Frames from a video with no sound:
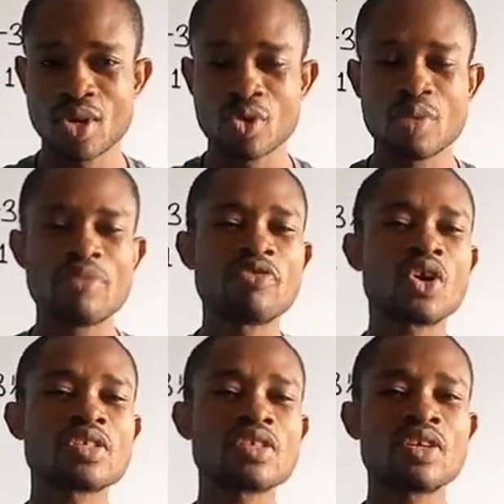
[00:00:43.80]
We'll be
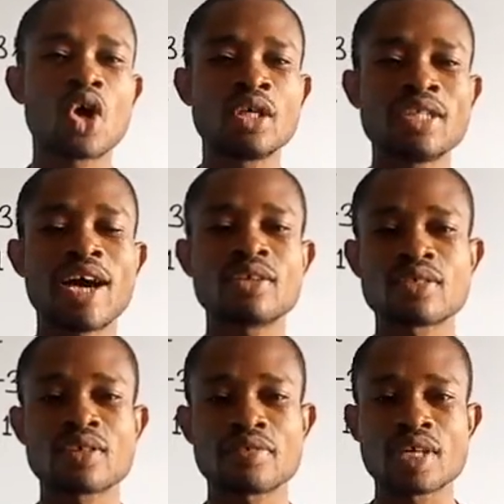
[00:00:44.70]
focusing on how to
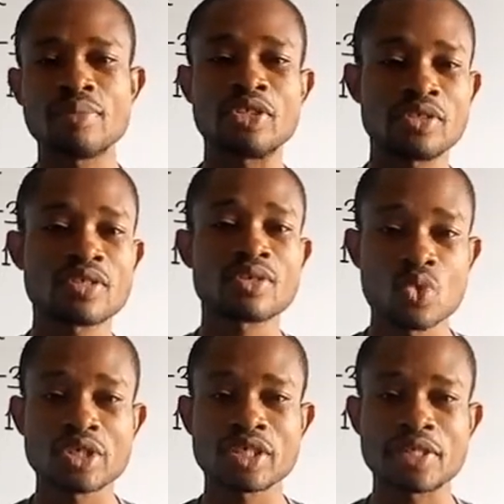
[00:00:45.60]
solve simultaneous
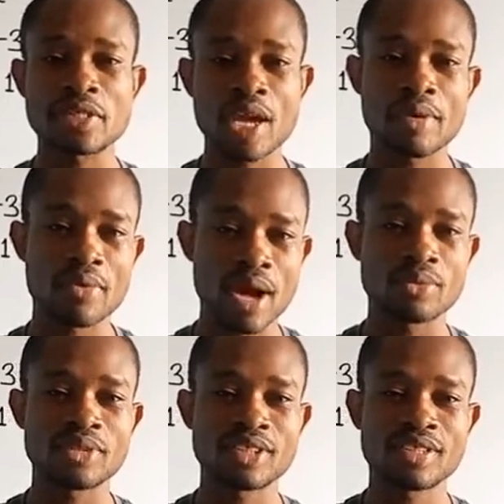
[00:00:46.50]
equation this time
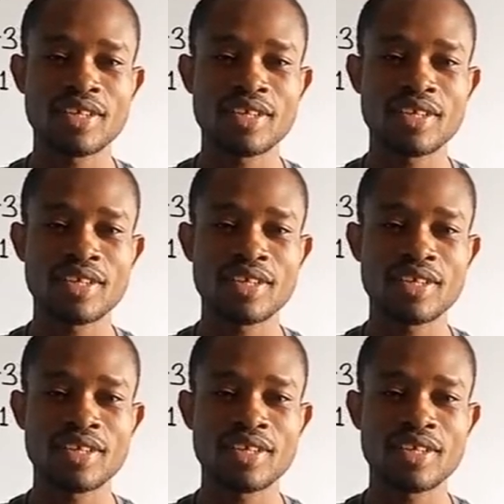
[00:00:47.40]
around.